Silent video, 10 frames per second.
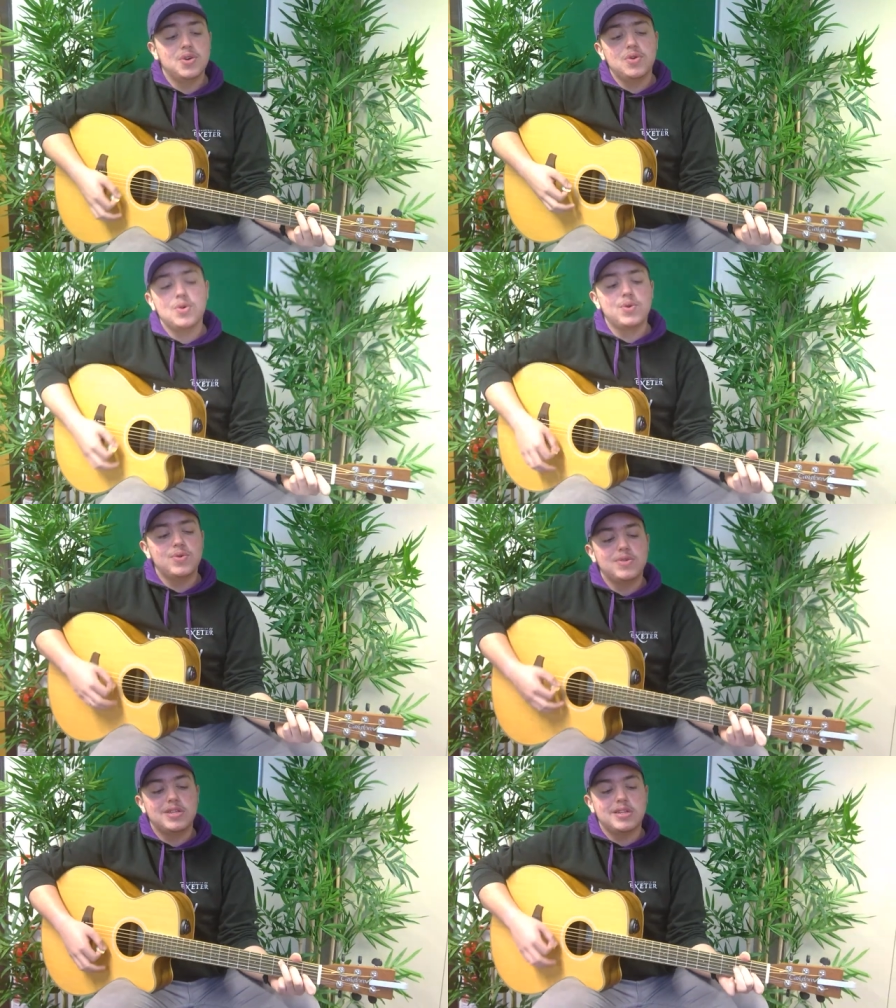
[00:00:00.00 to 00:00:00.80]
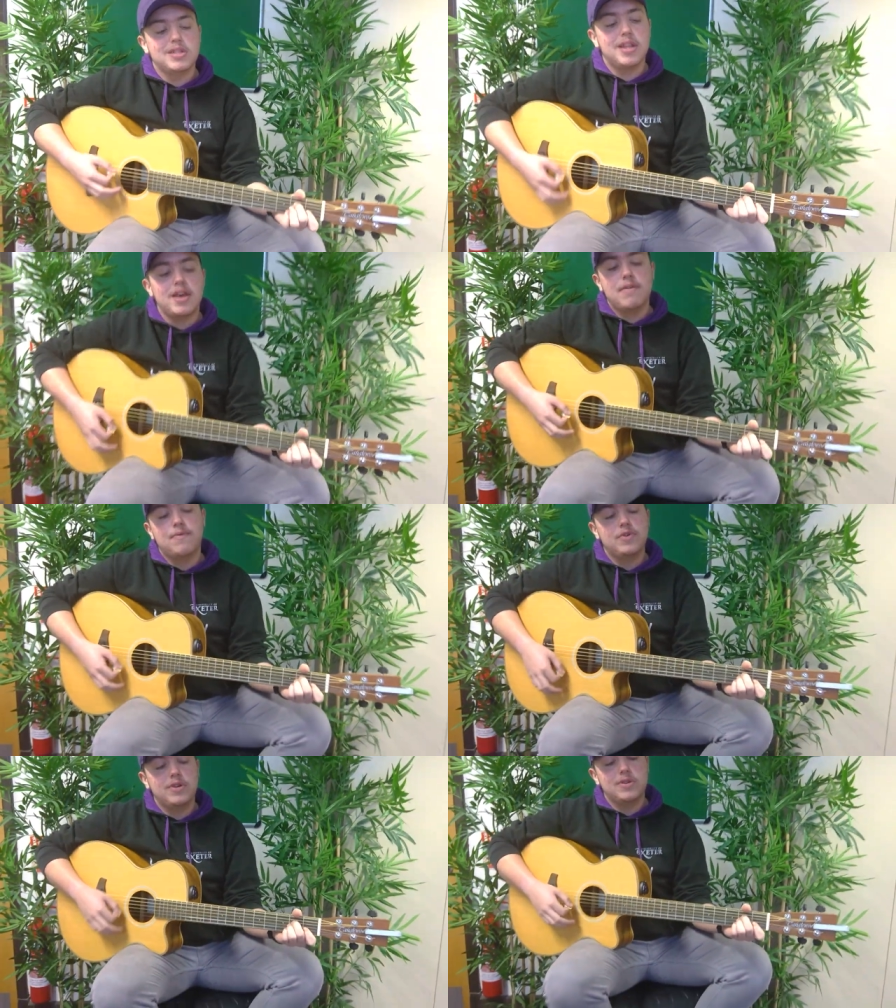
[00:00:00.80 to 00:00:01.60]
using
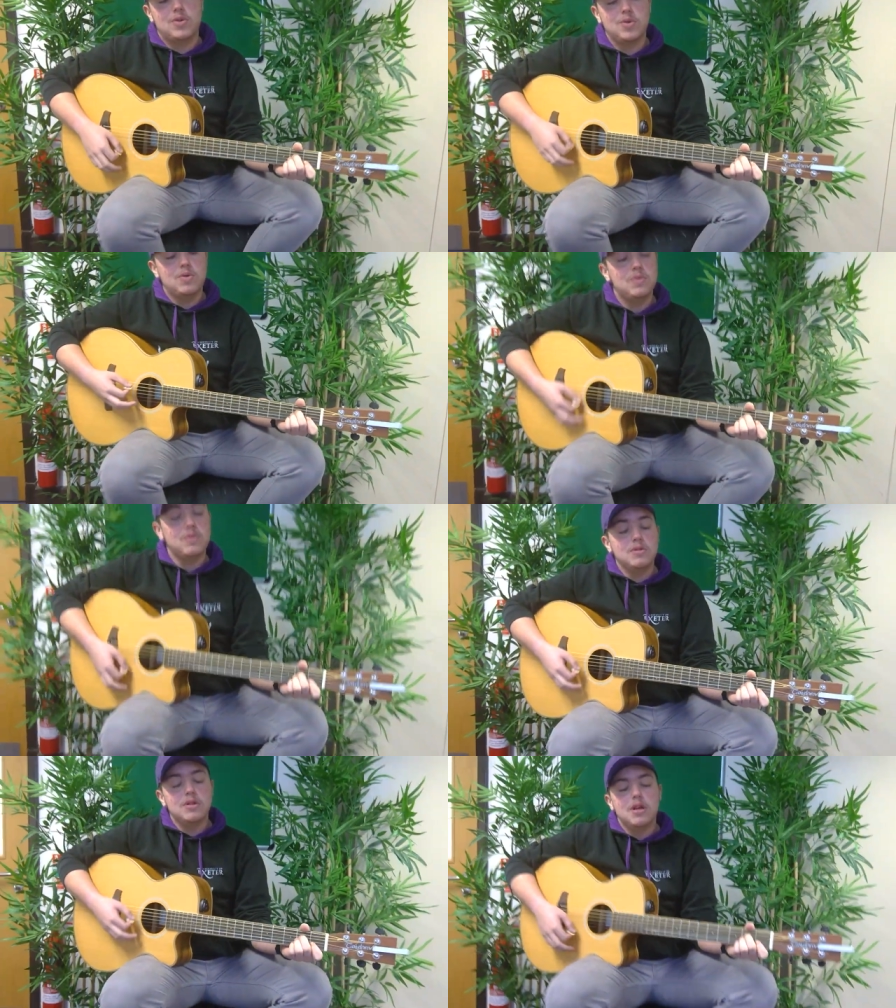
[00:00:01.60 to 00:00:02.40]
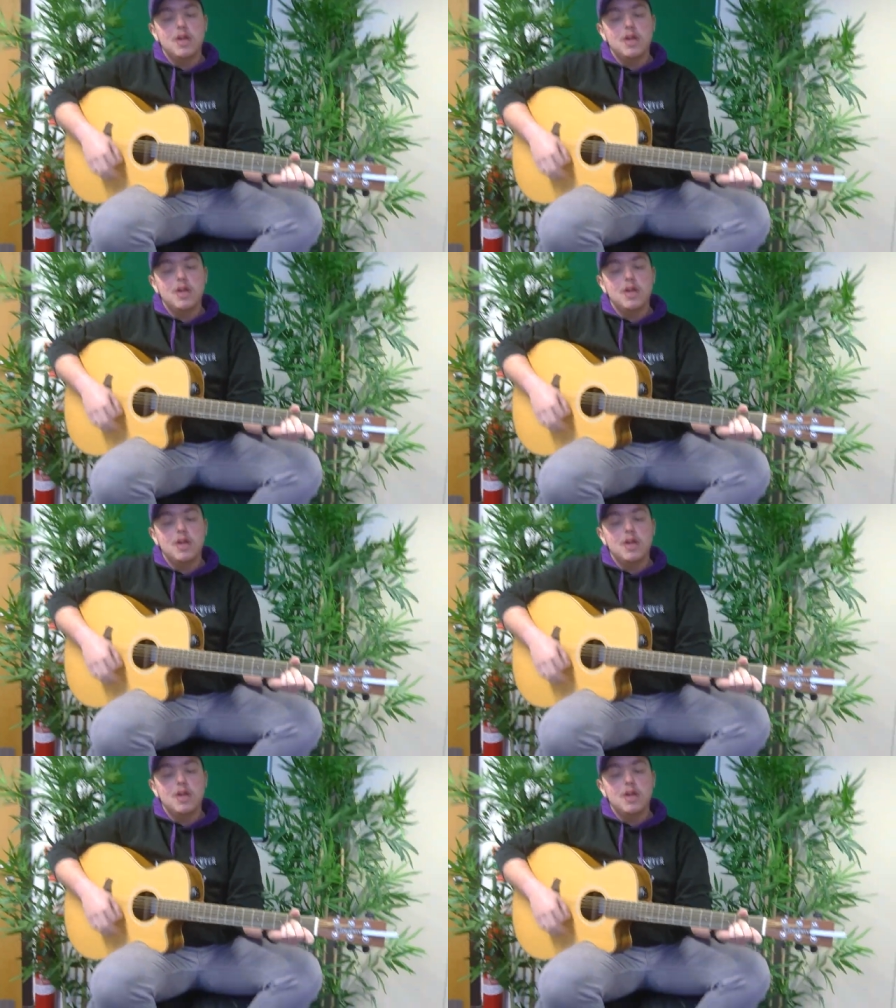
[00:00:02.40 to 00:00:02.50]
every tool